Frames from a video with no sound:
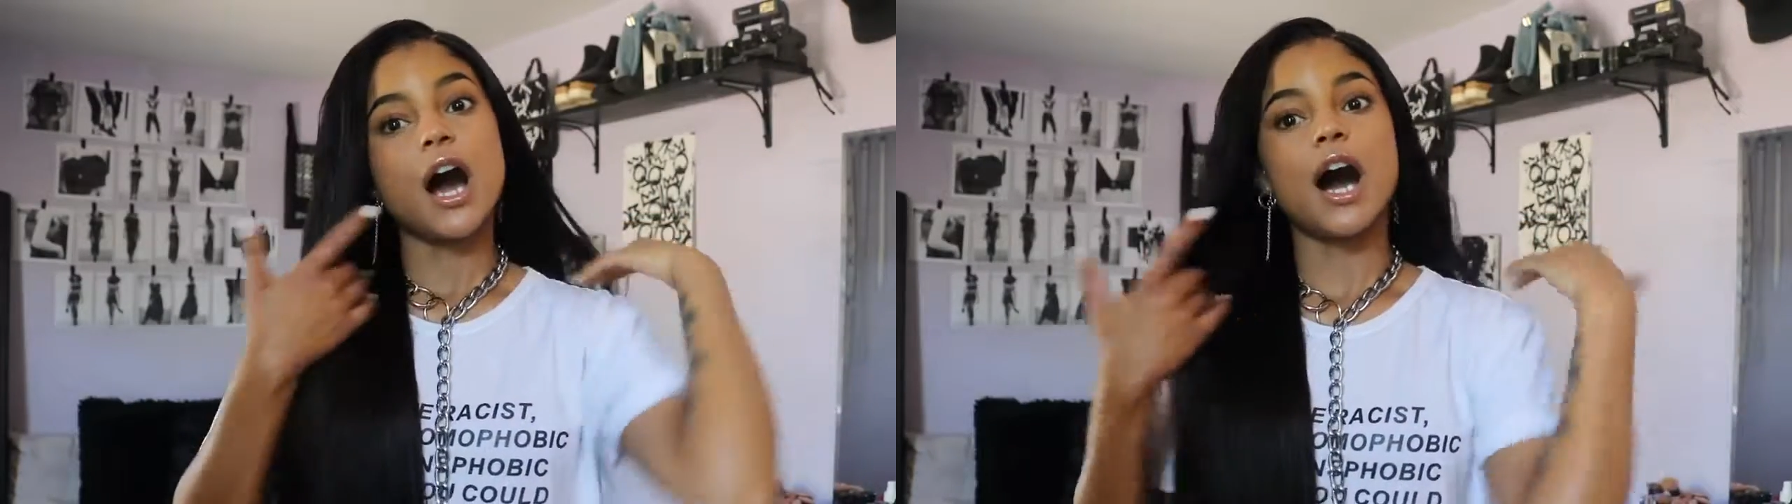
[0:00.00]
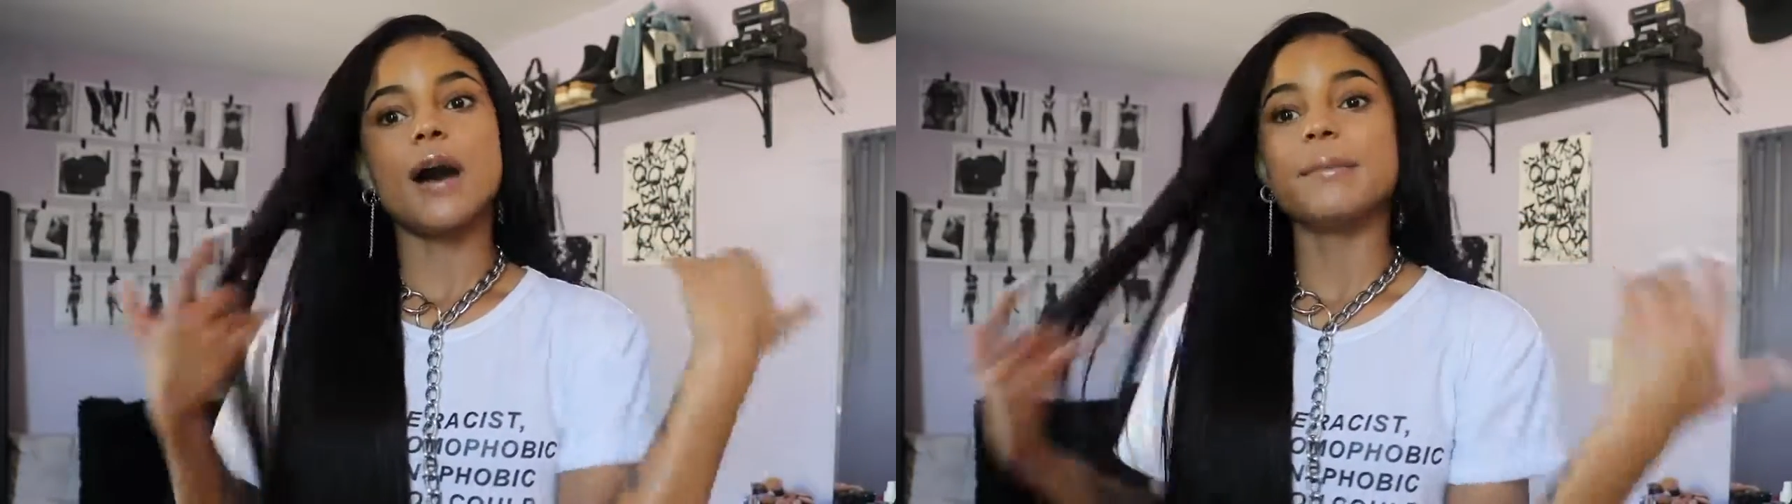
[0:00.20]

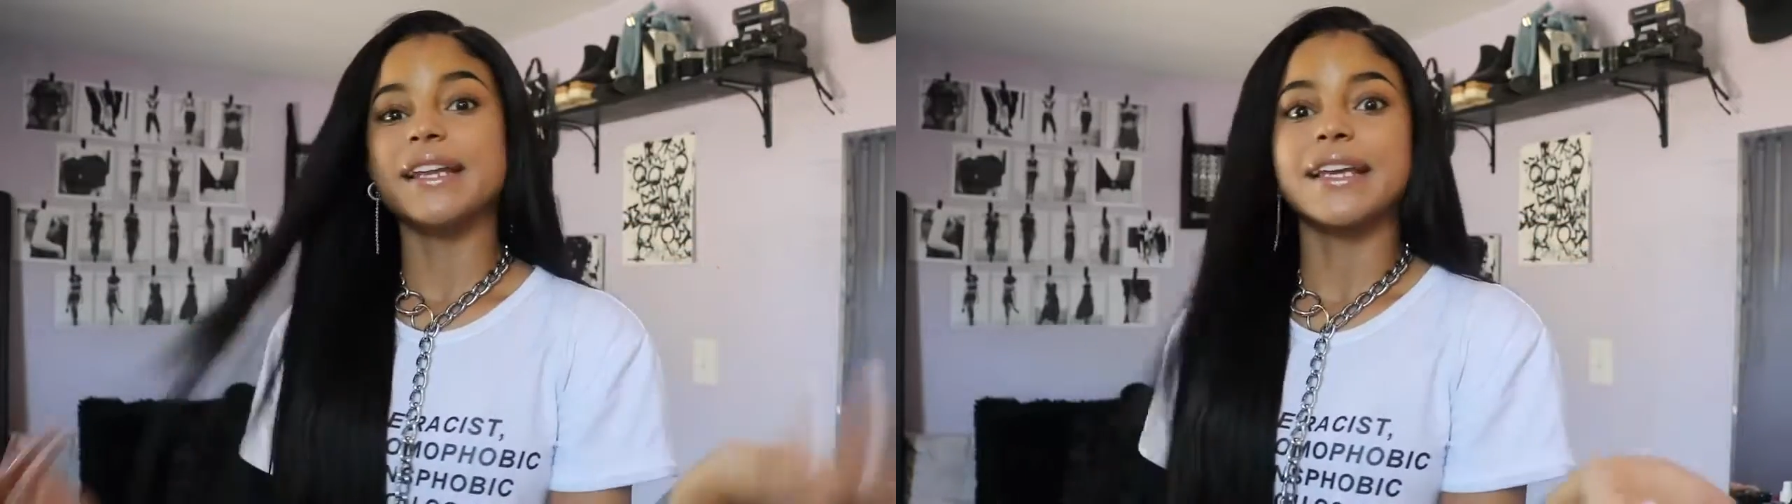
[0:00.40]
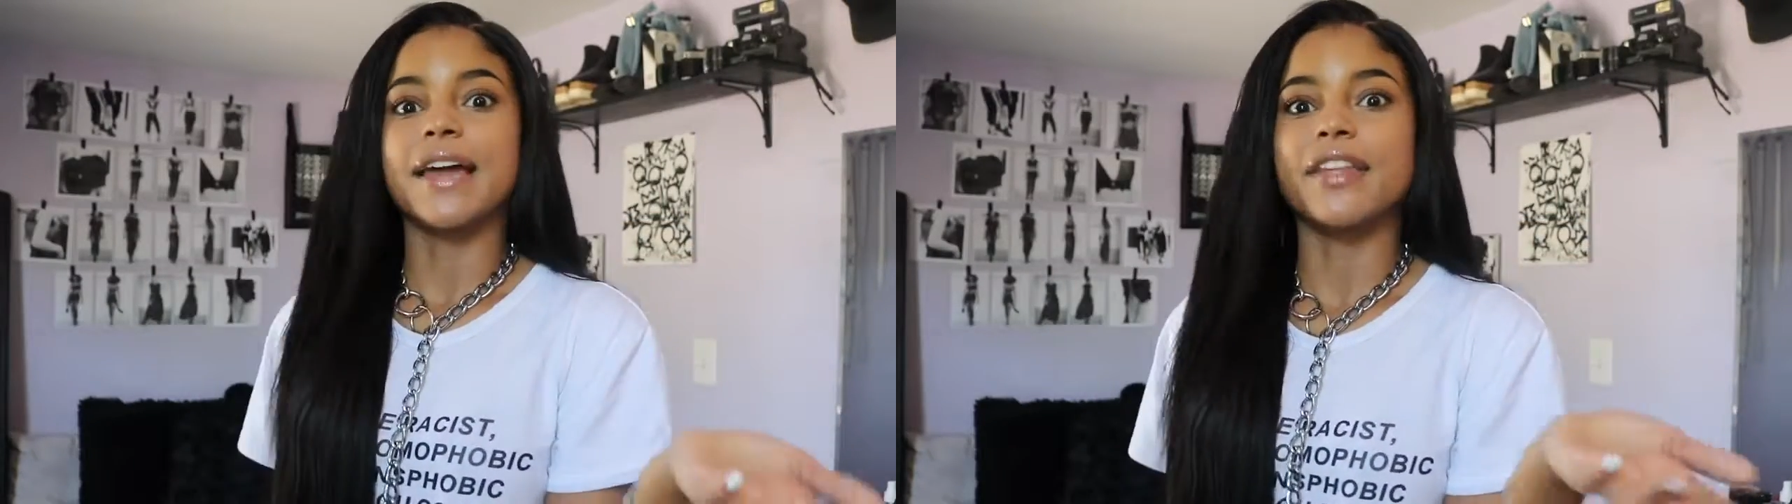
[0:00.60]
And
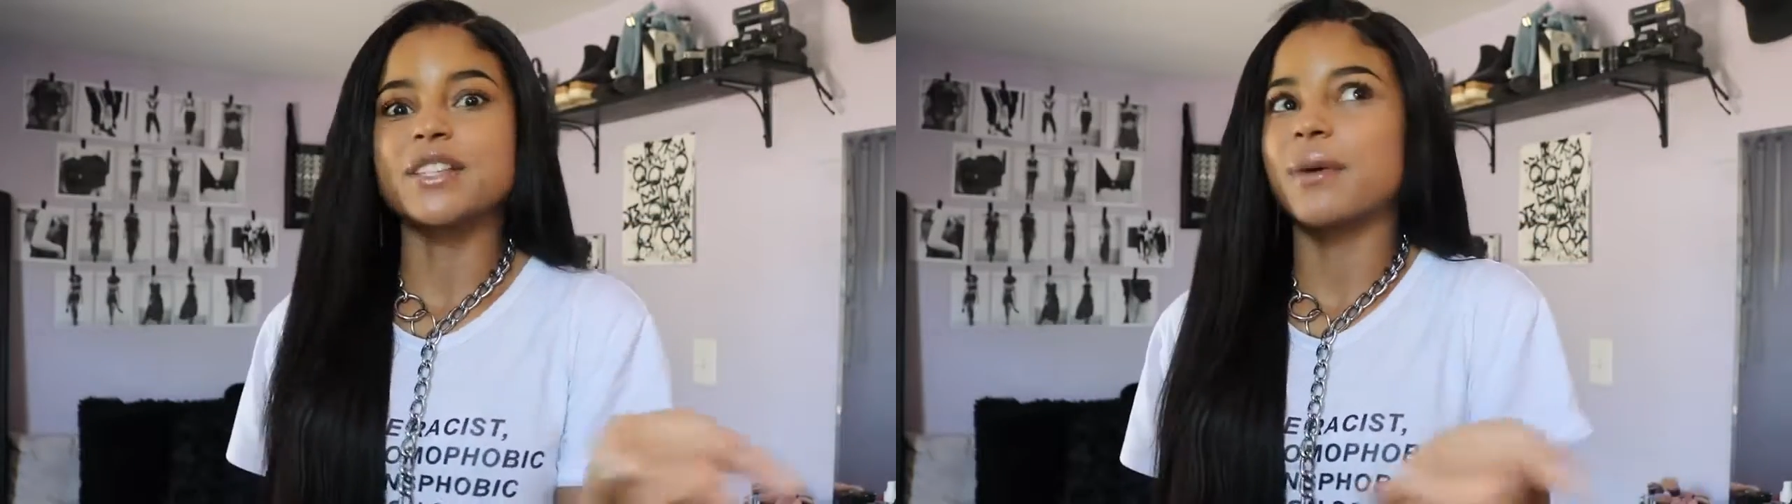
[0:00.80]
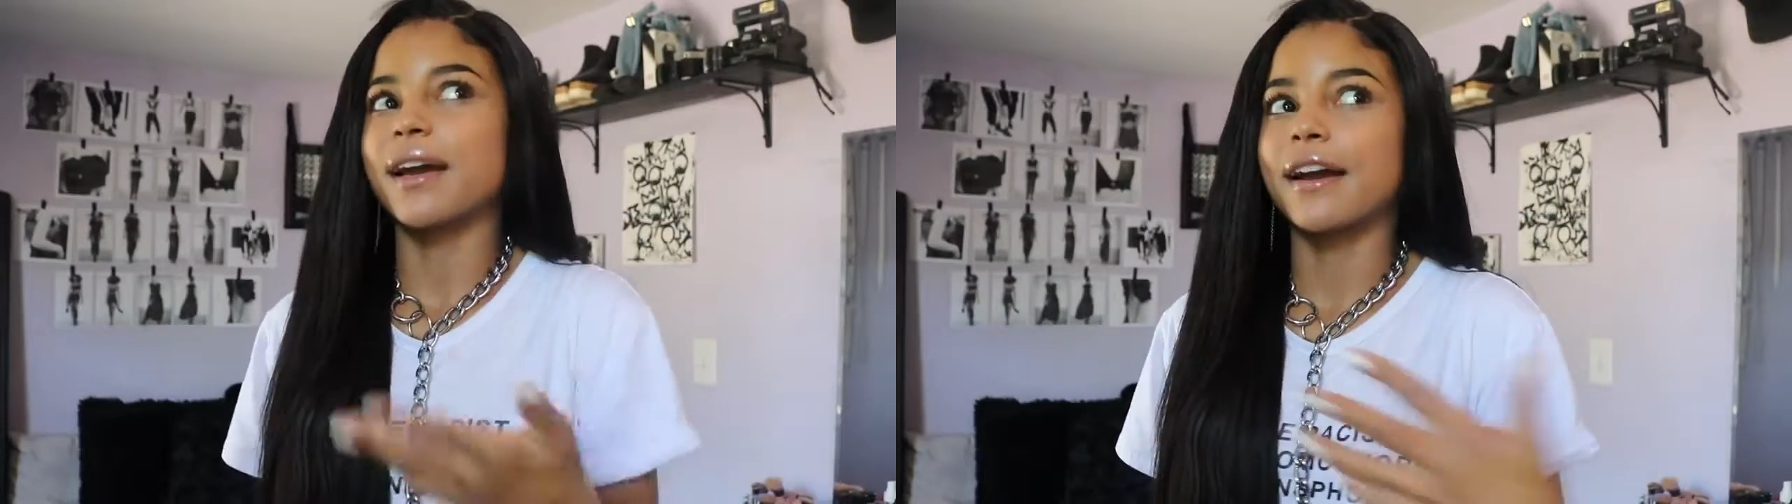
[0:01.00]
again,
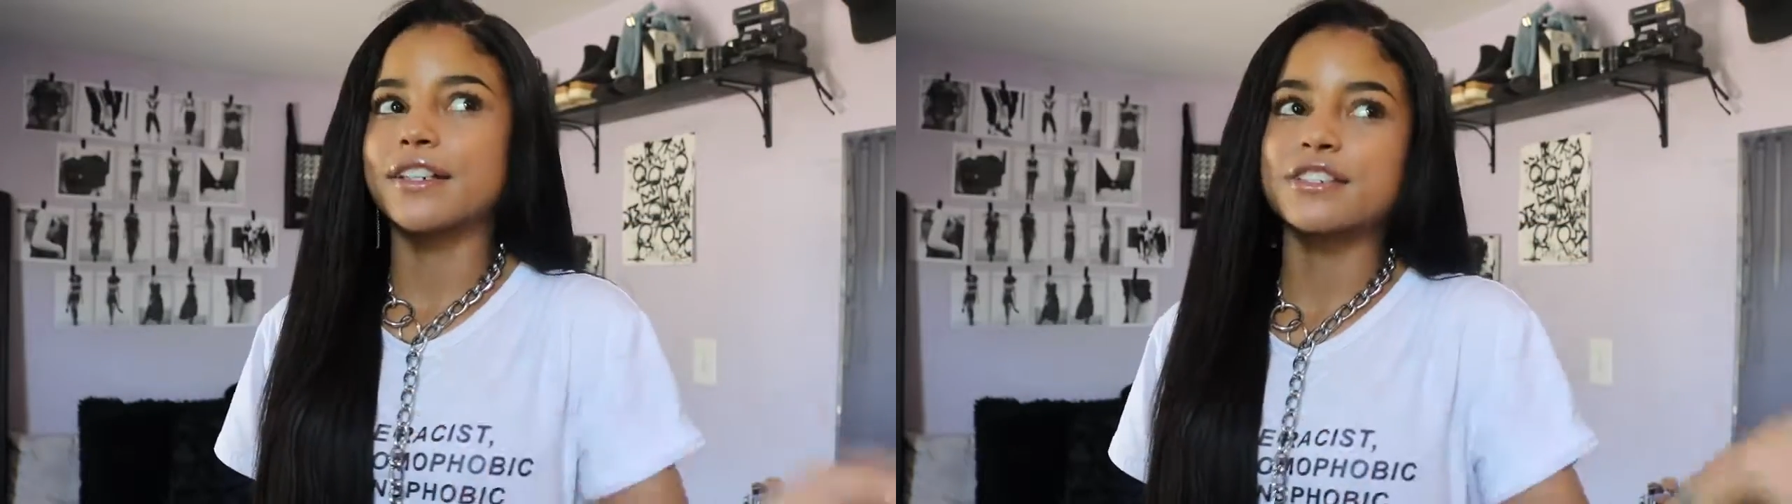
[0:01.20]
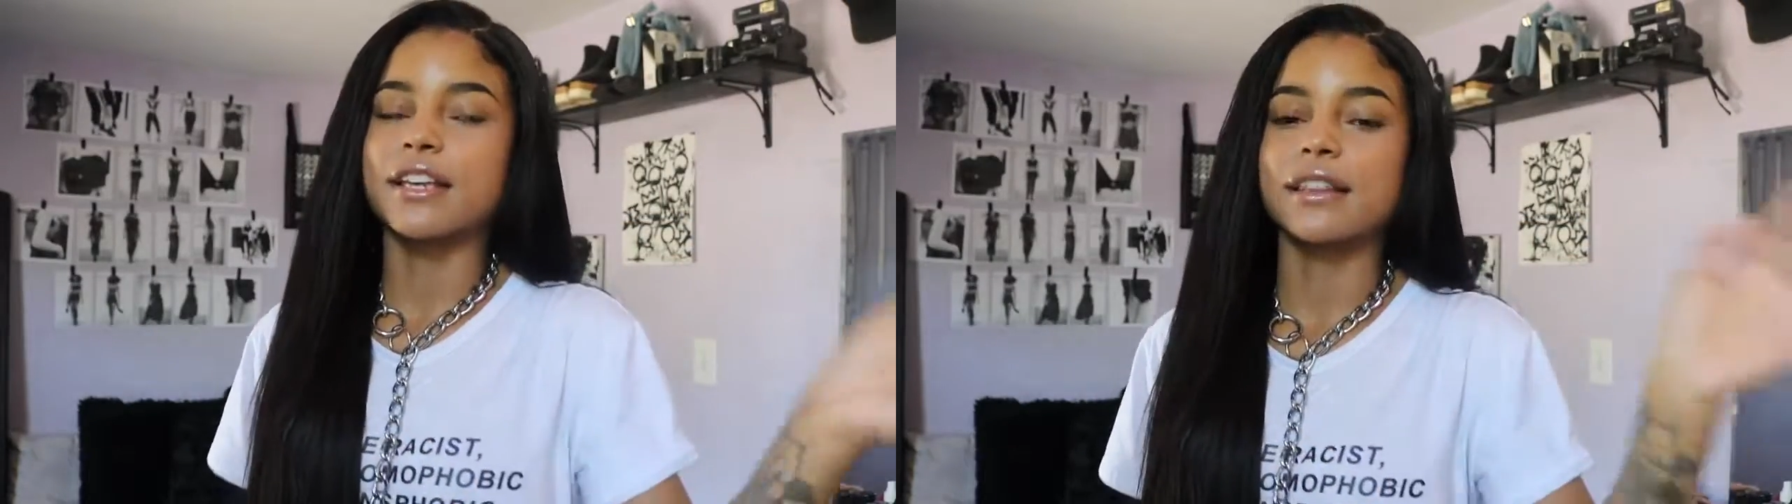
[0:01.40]
that's why I
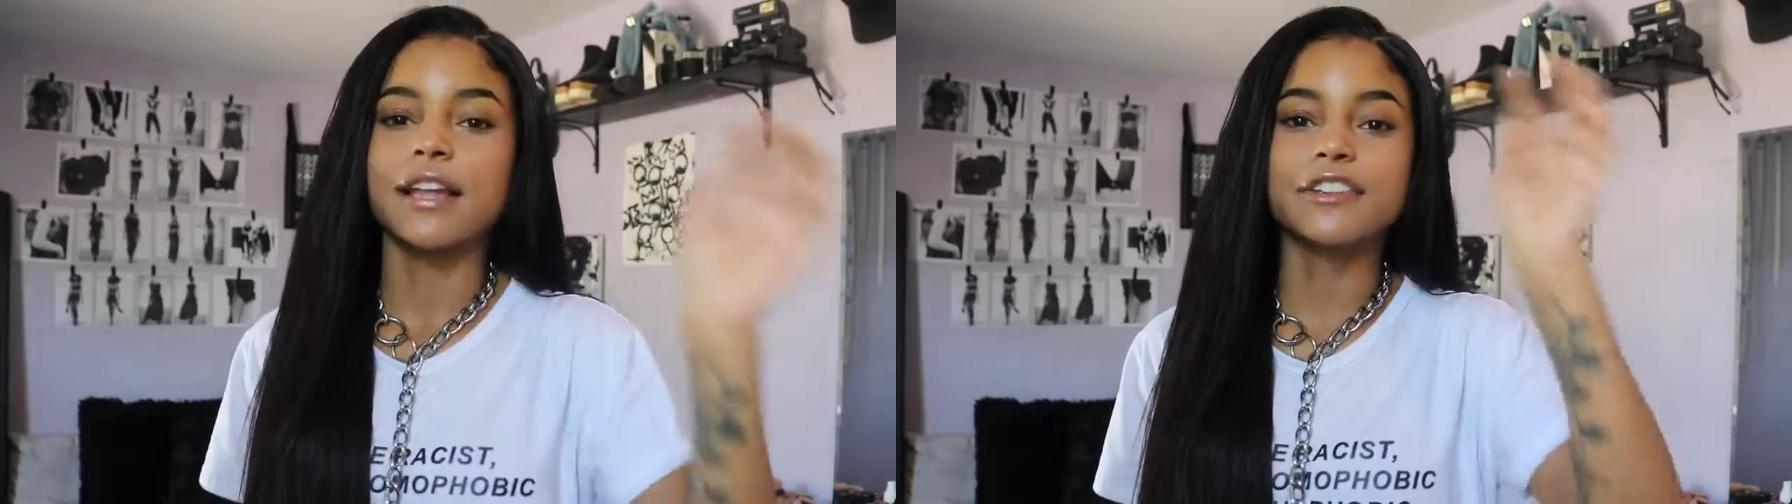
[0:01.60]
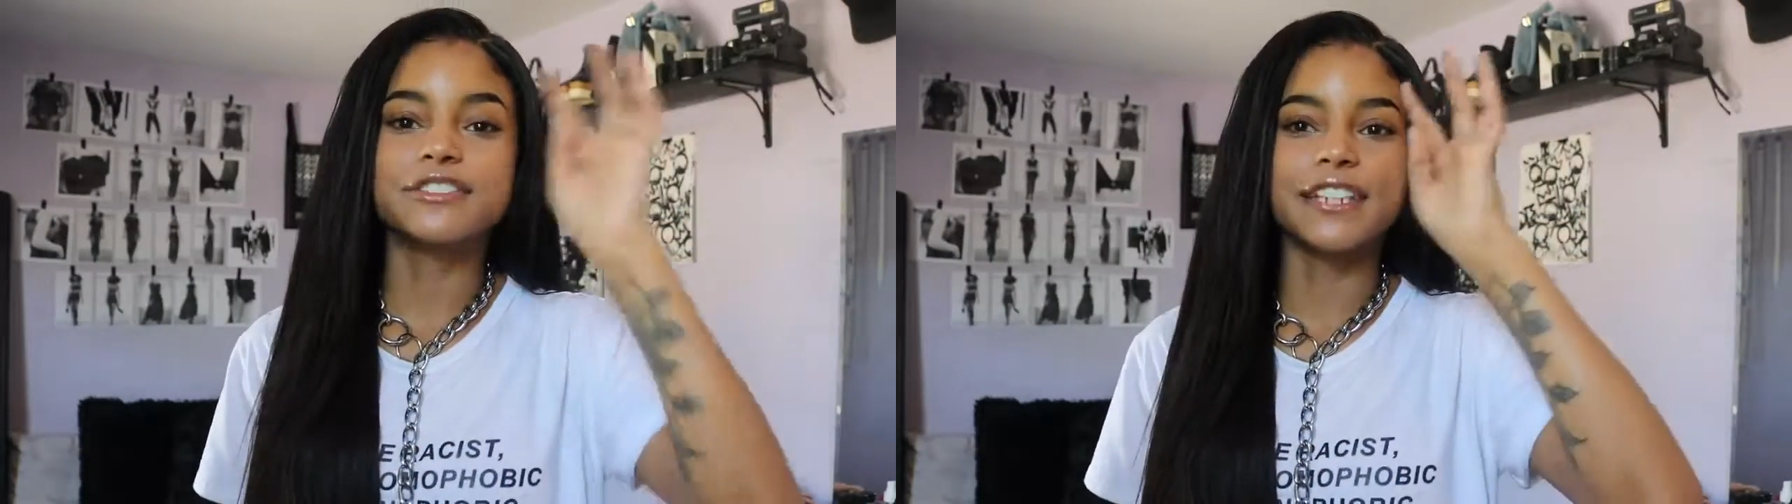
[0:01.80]
kind of just like
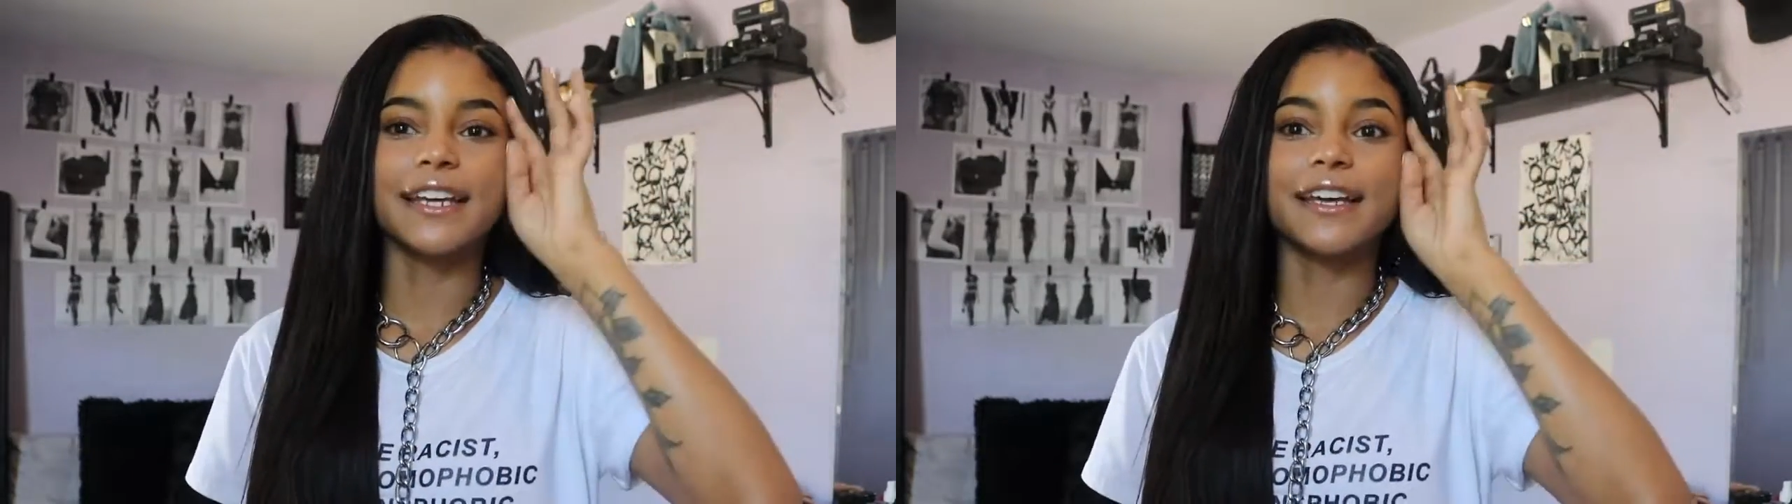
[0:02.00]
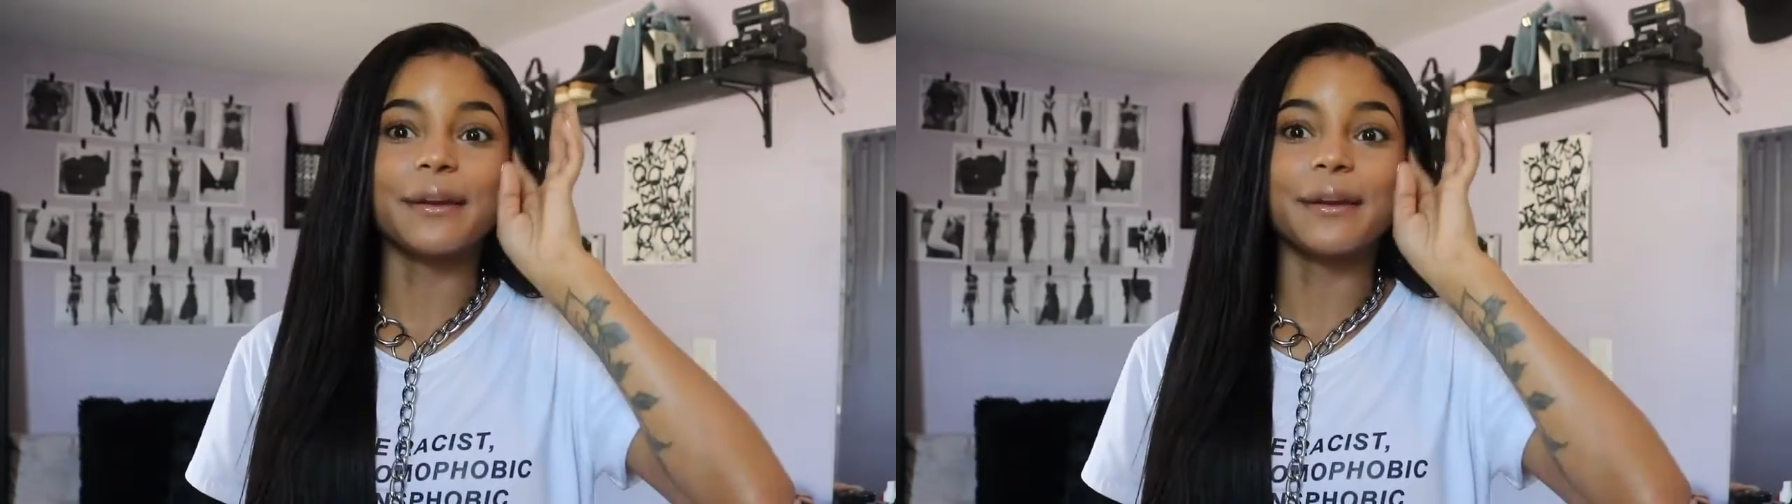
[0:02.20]
left it